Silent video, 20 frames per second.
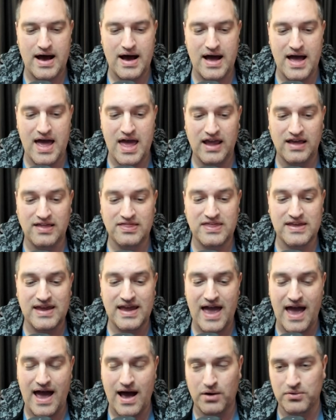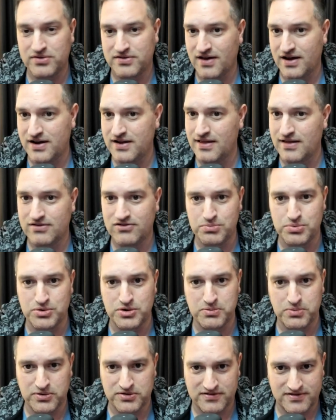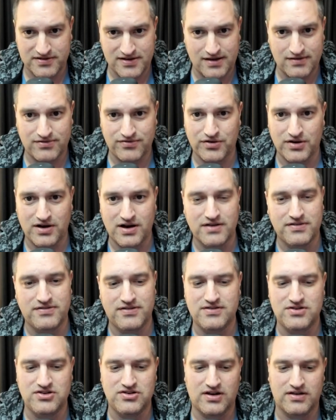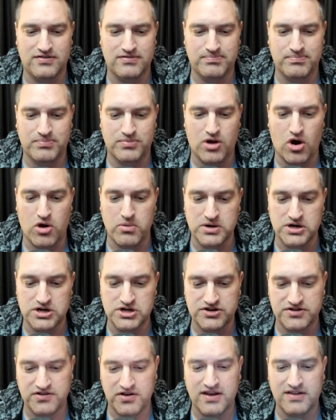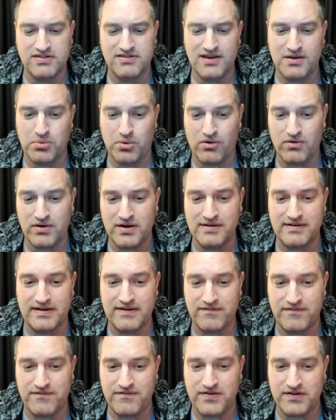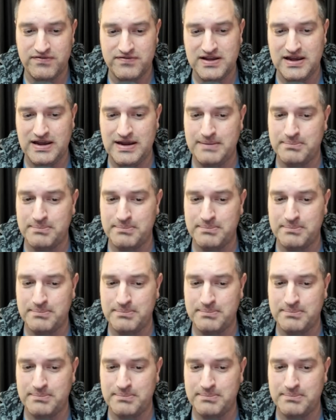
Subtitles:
anything outside of that super duper success for us is just garbage. So you can see we're already like 15